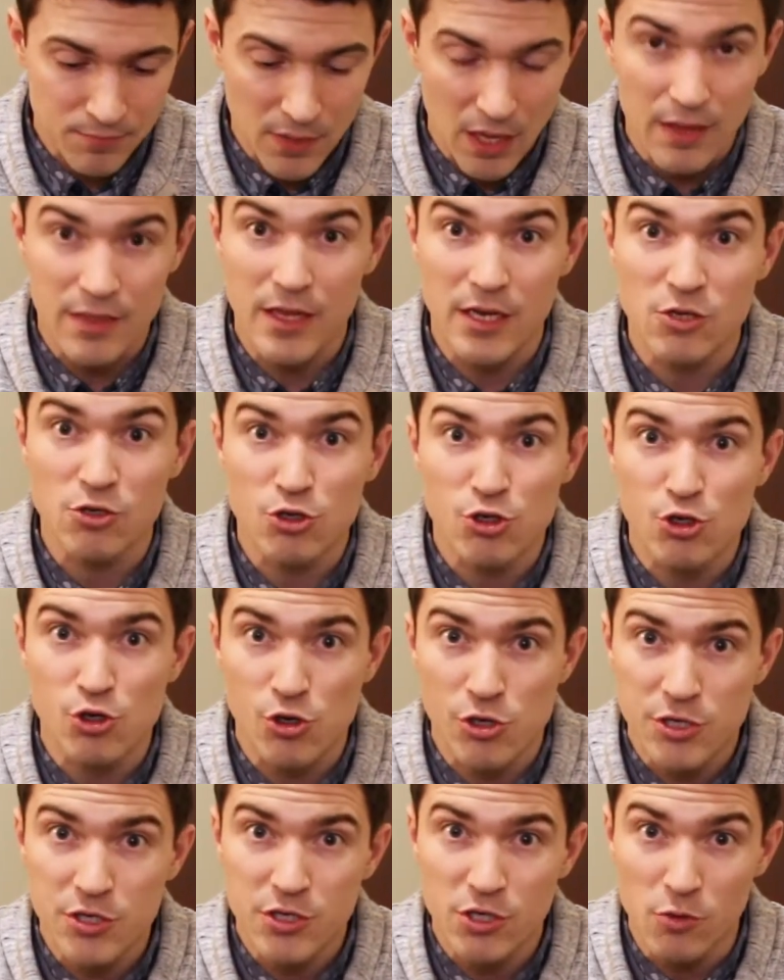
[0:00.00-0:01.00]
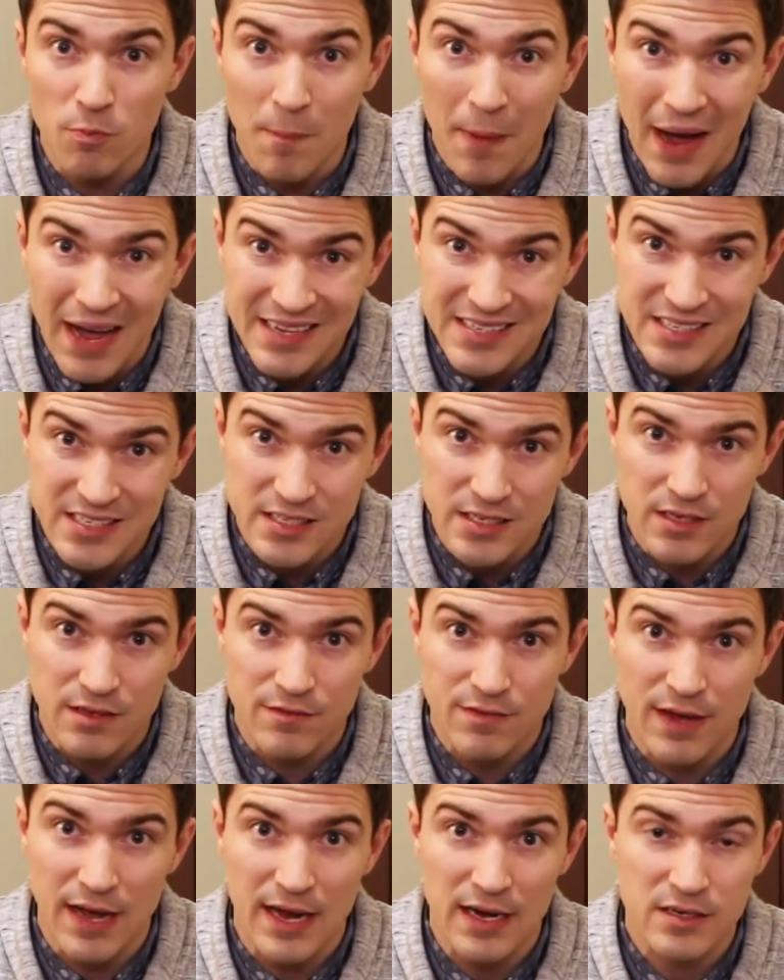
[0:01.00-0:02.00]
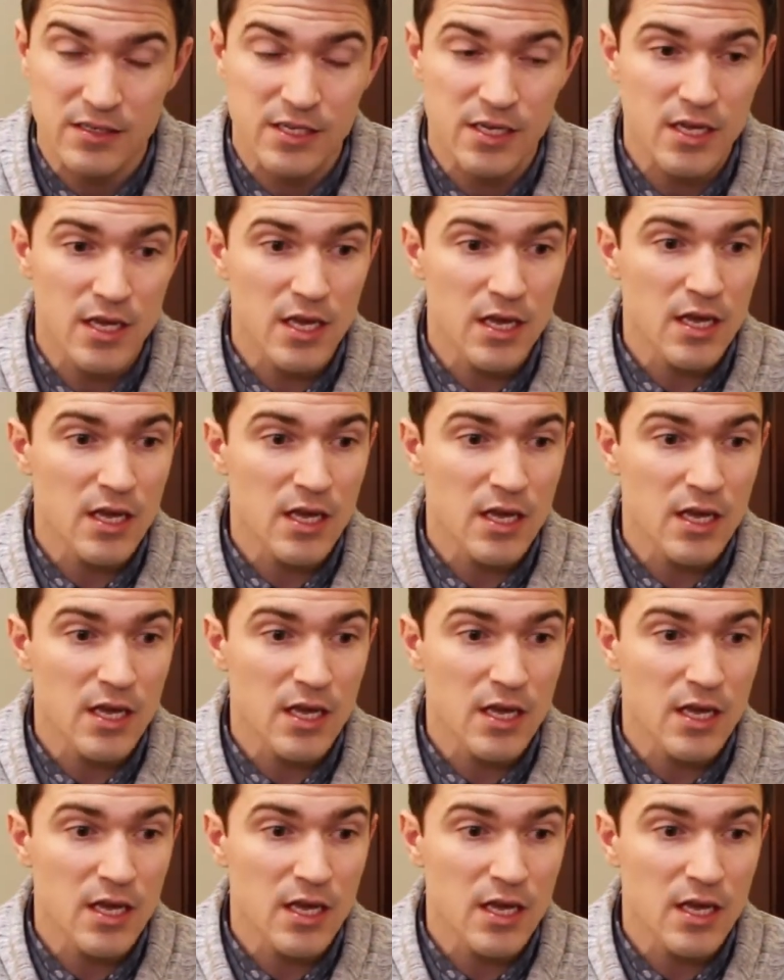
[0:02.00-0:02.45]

Uh, then you should, you must, in fact.